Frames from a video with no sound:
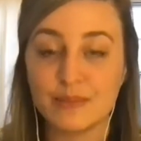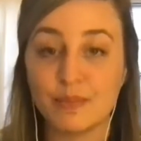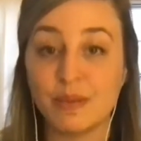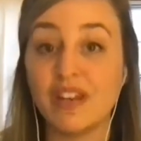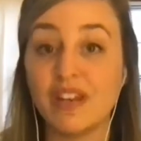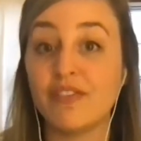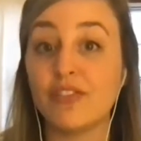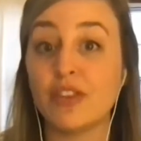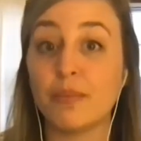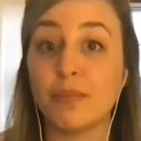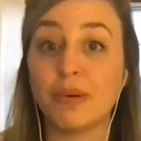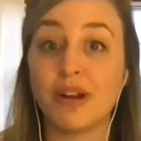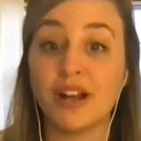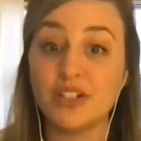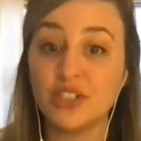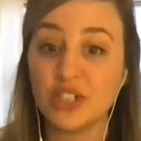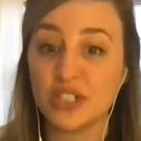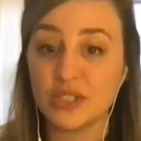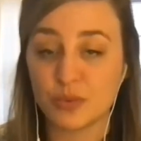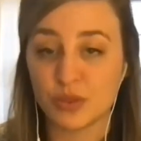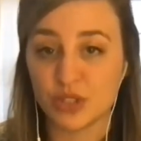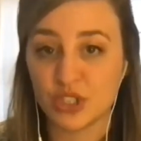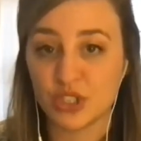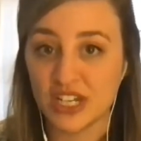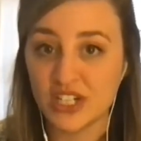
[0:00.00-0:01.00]
But if the
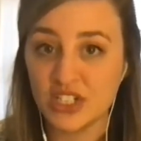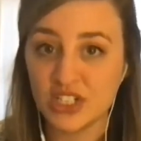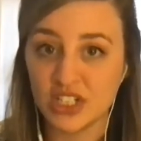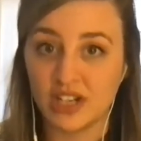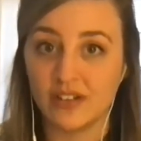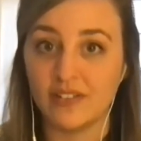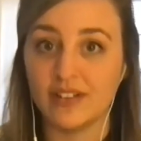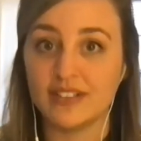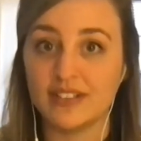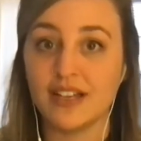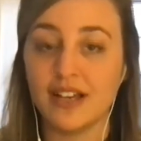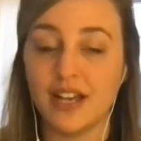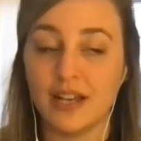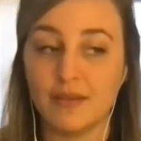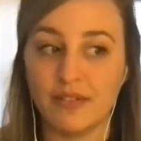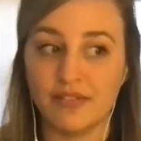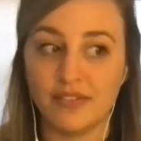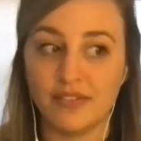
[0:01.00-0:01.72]
projects were changing all the time, if